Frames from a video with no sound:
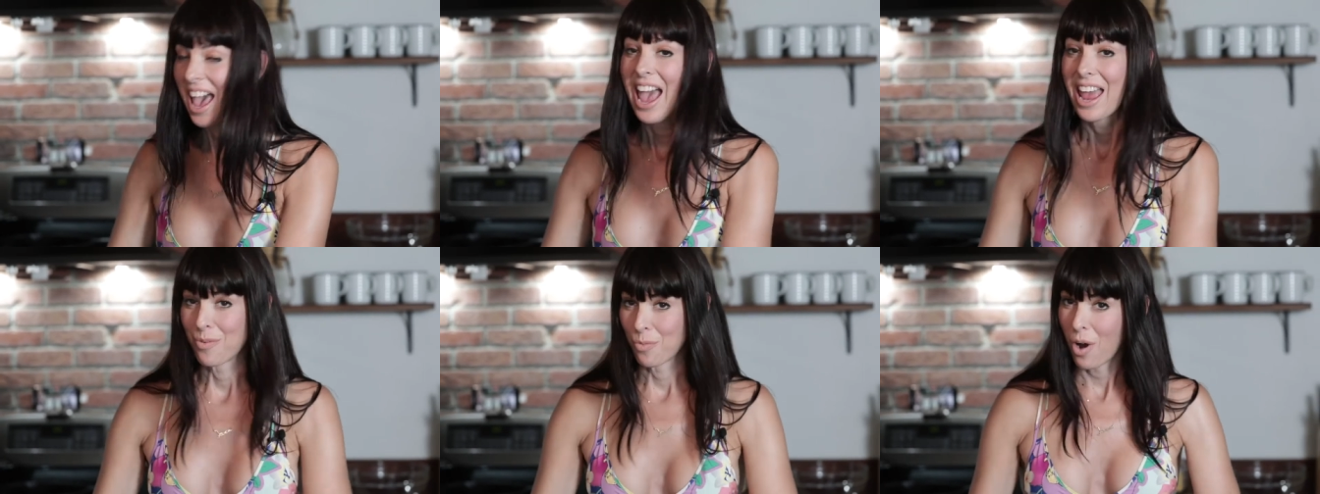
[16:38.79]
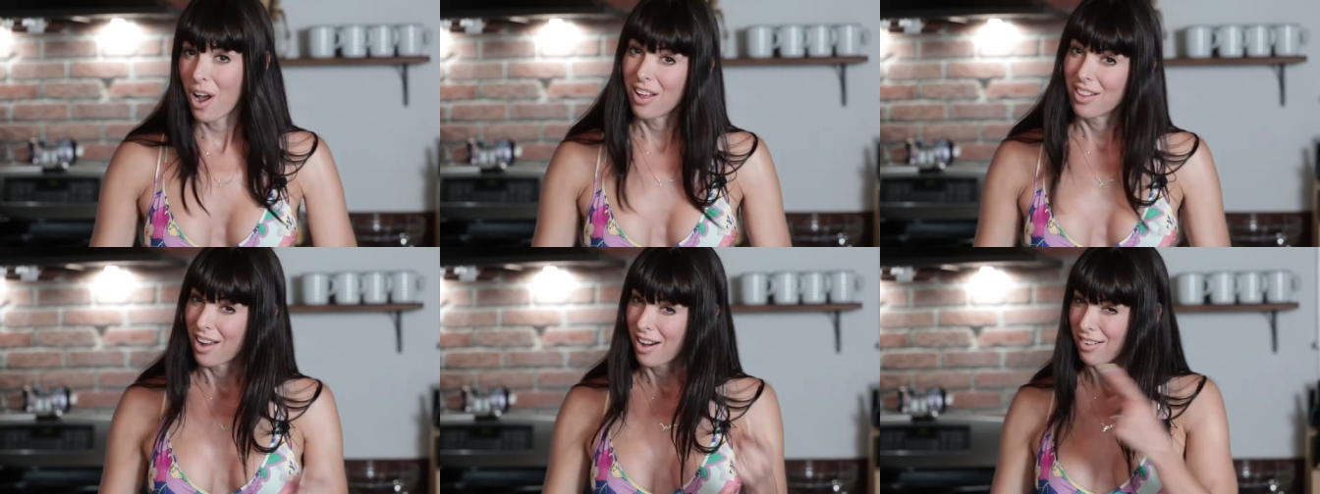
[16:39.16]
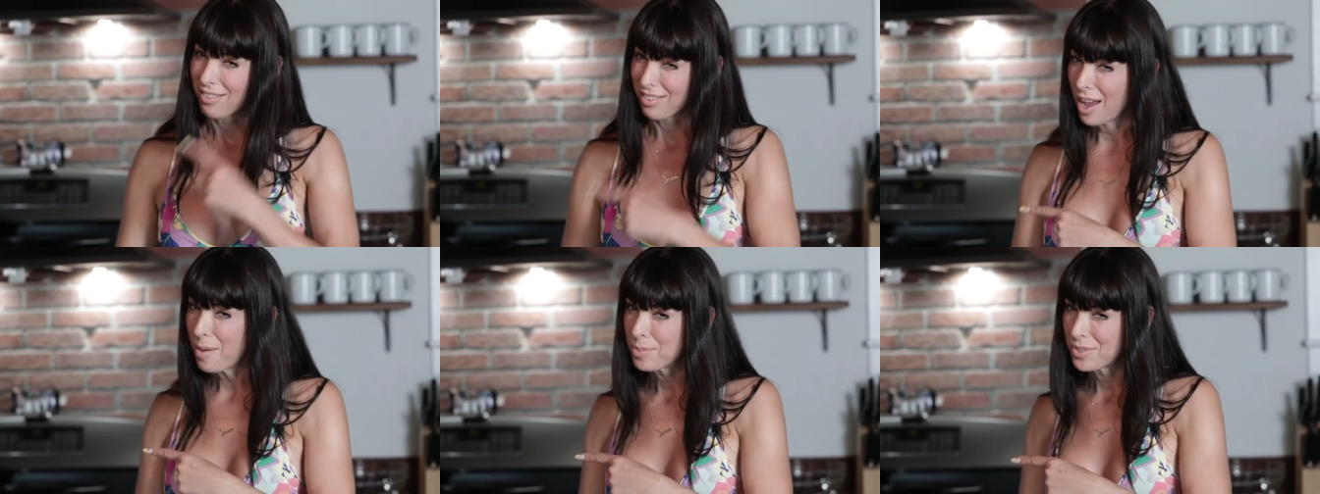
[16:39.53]
and while our
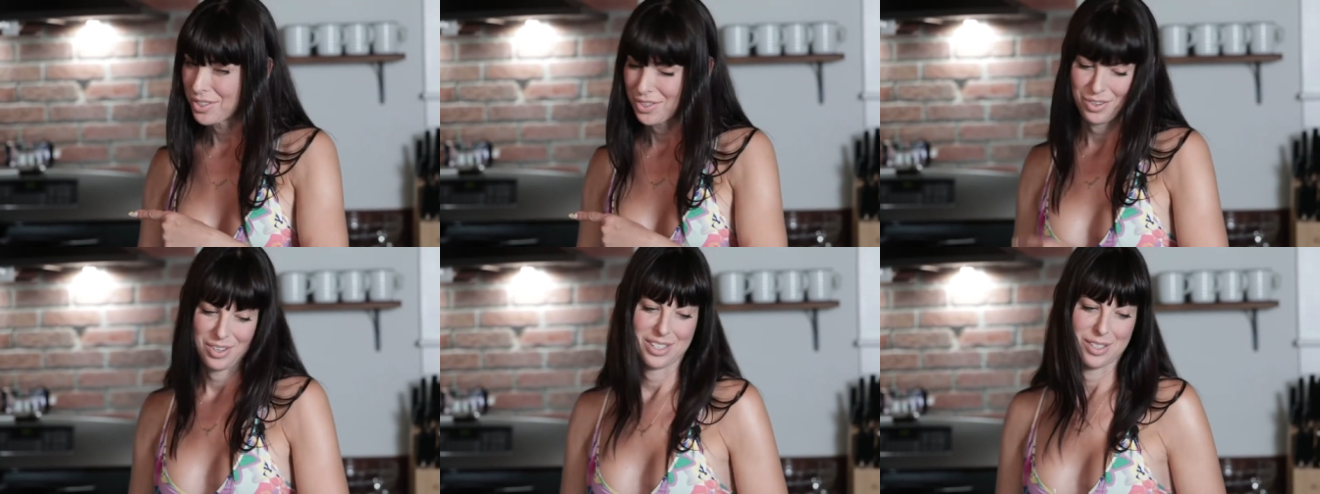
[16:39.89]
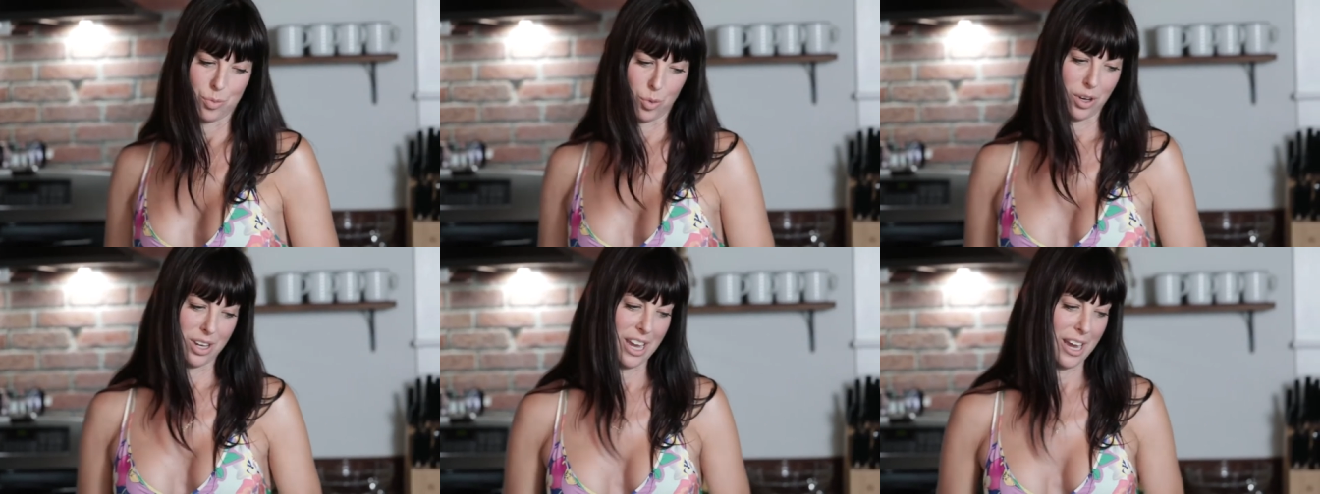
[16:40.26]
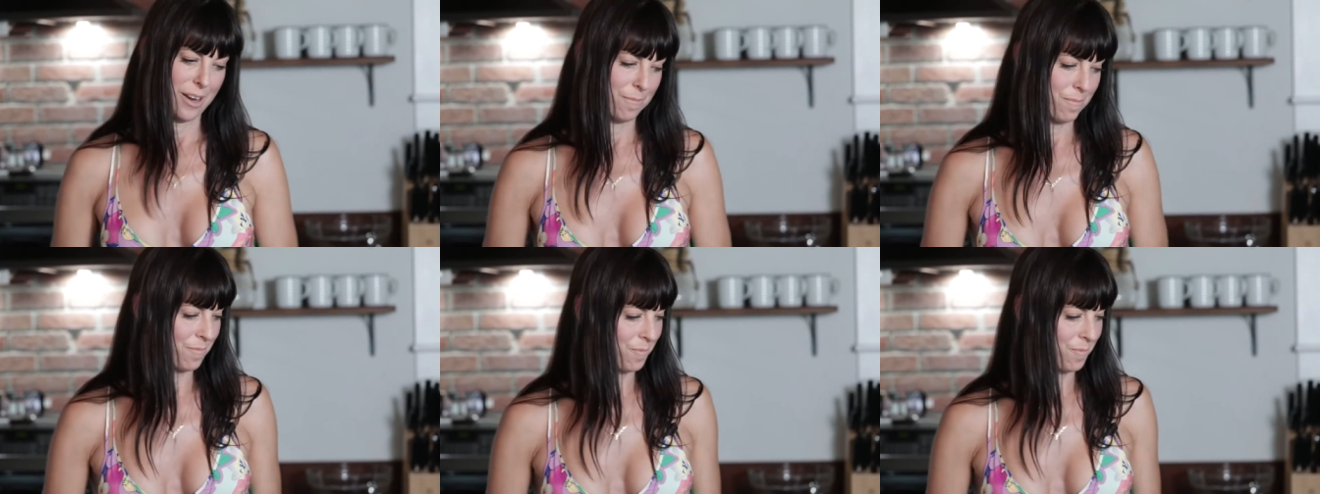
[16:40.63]
lobster is working.